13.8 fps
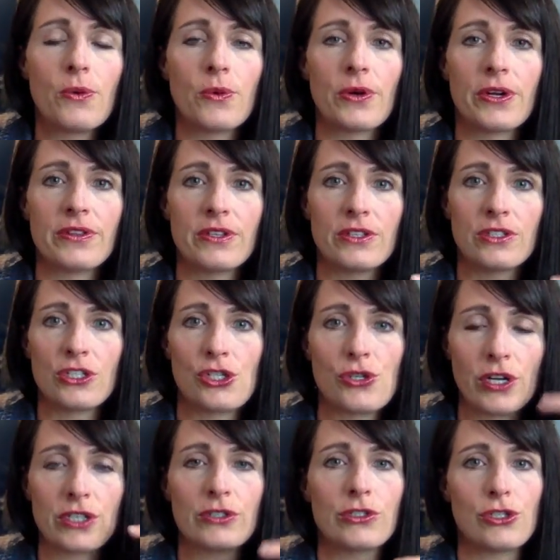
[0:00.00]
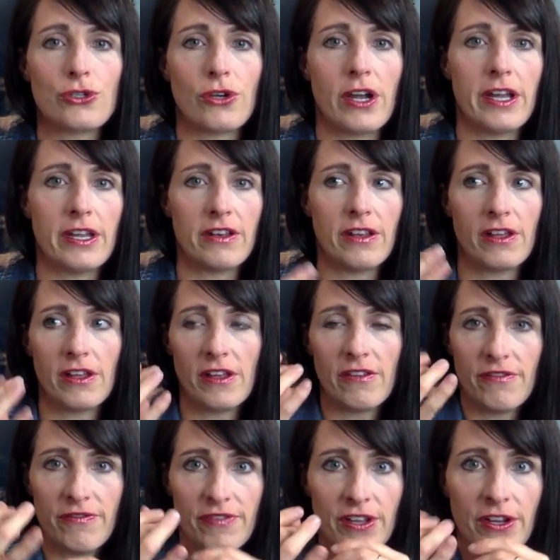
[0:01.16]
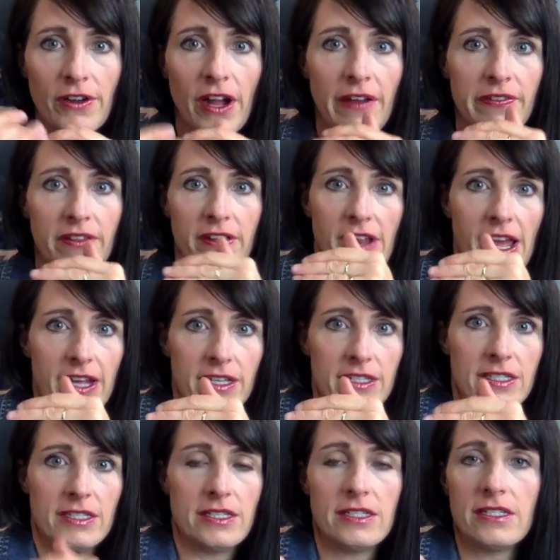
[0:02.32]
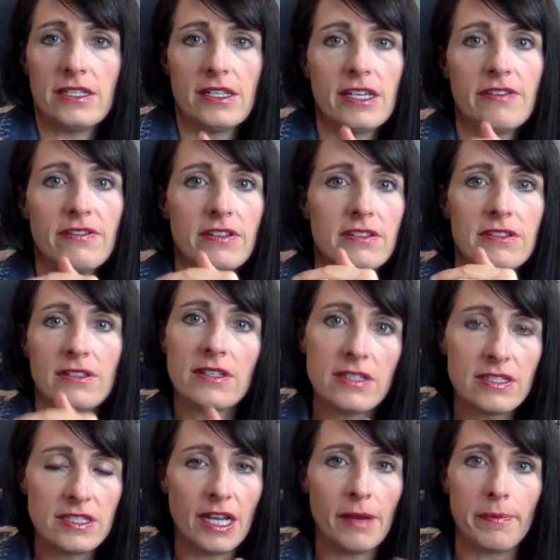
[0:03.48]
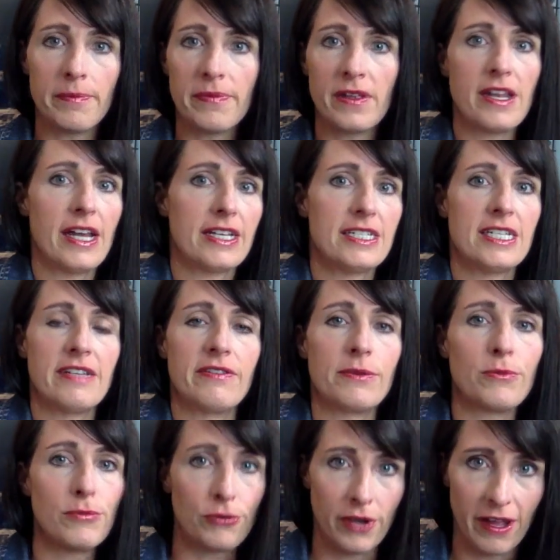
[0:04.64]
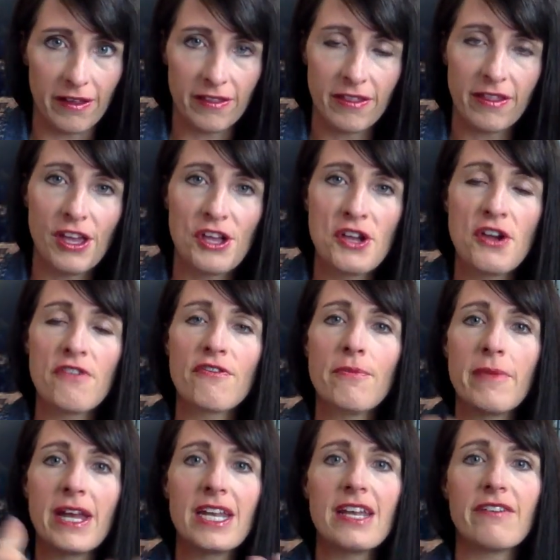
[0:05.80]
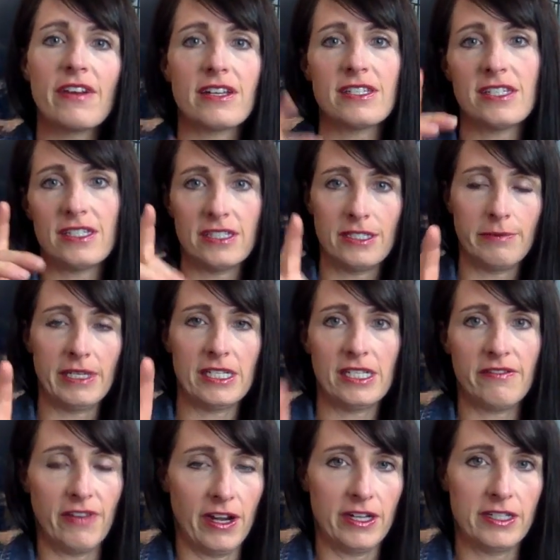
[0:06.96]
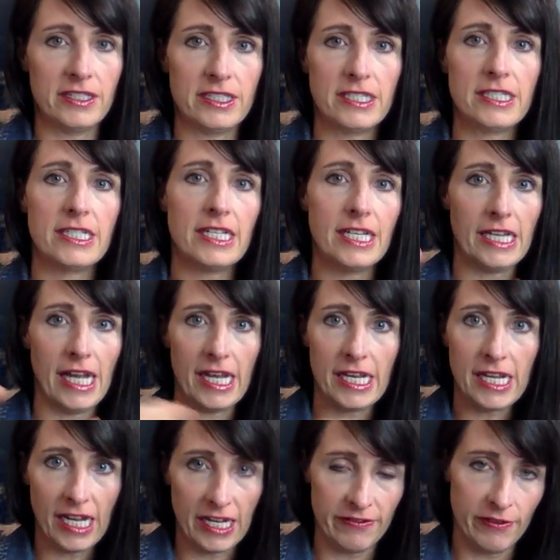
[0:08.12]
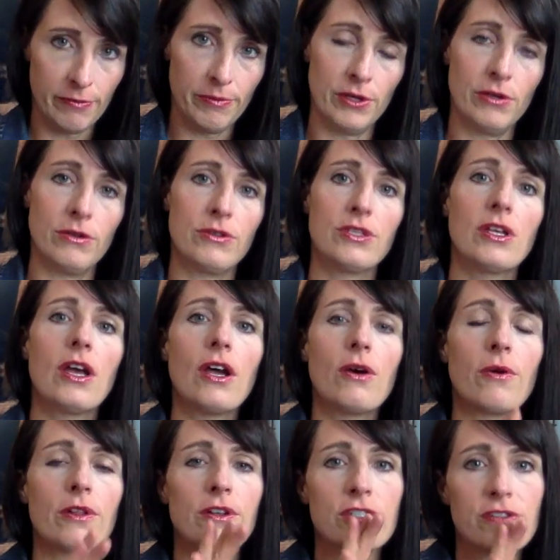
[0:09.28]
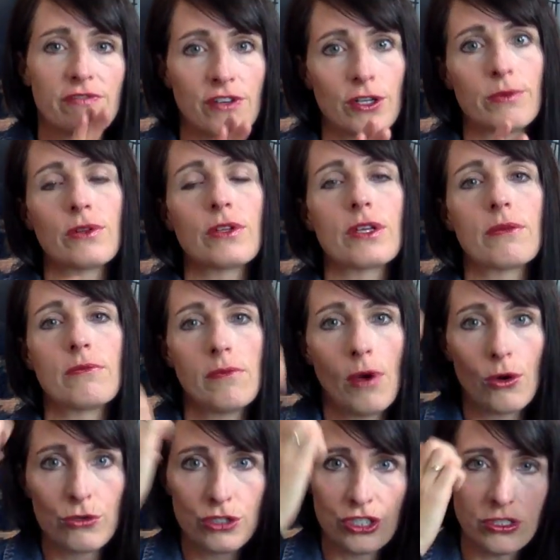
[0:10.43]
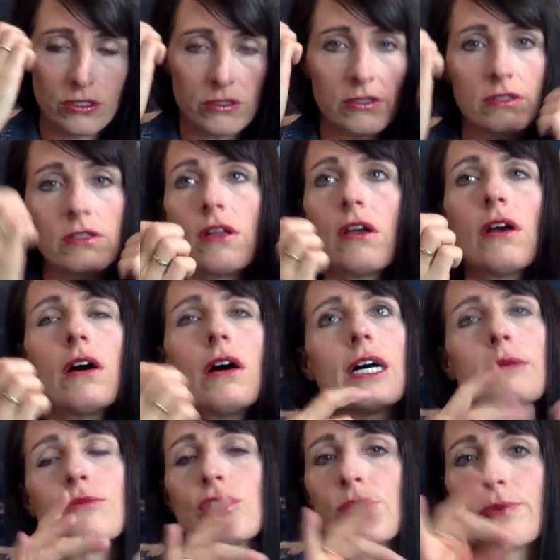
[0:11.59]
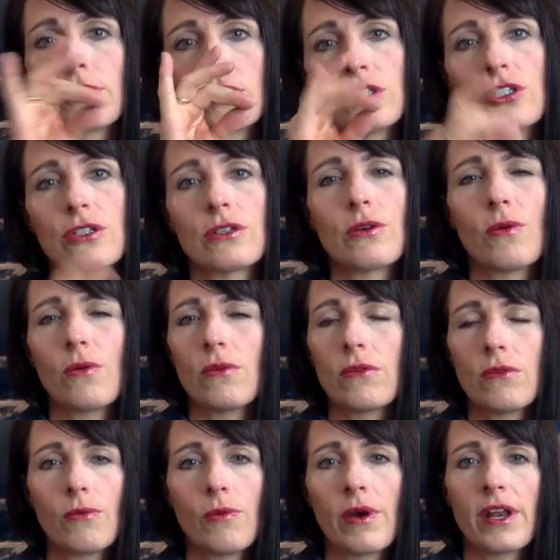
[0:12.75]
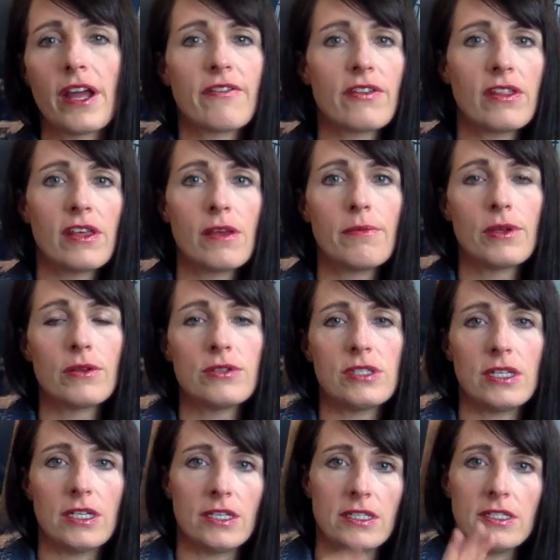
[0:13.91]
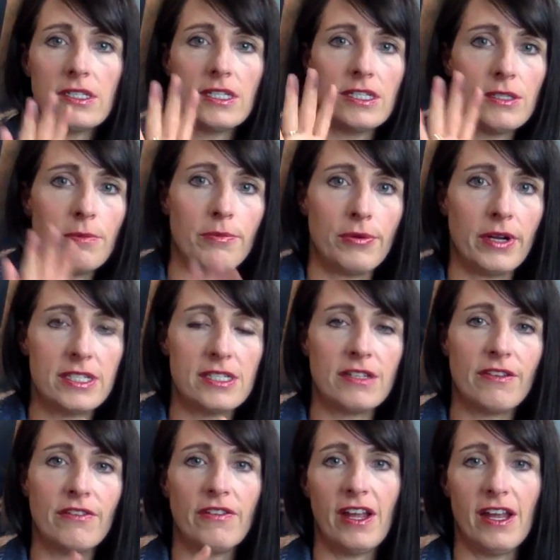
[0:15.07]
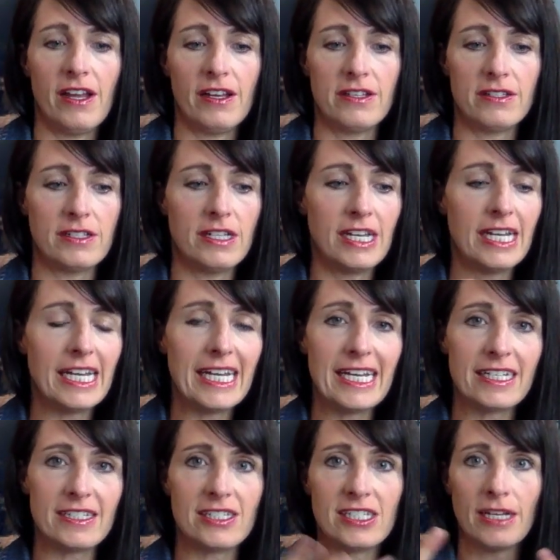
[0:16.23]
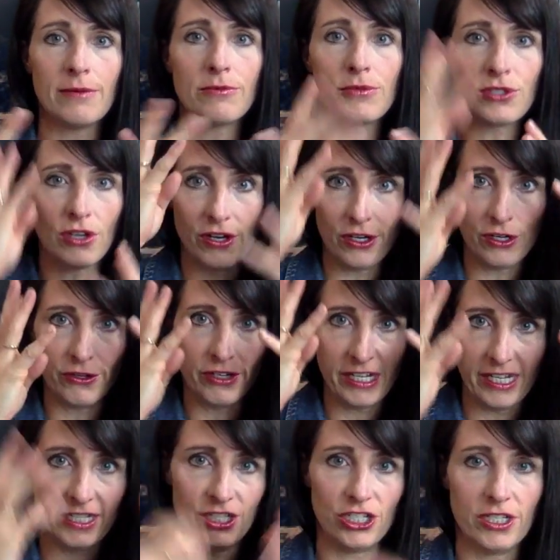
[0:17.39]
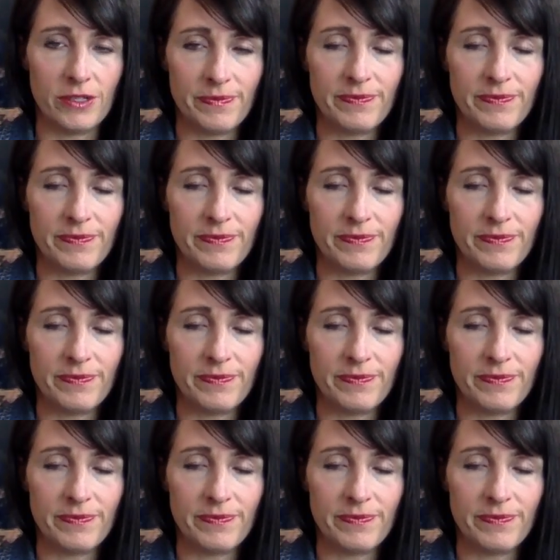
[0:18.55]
We're in the struggle to try and figure out the next even step, the next even breath. For many of us in domestic violence, in any kind of abuse, whether it's verbal, emotional, spiritual, whatever the abuse is, it's oppressive and it stems our creation.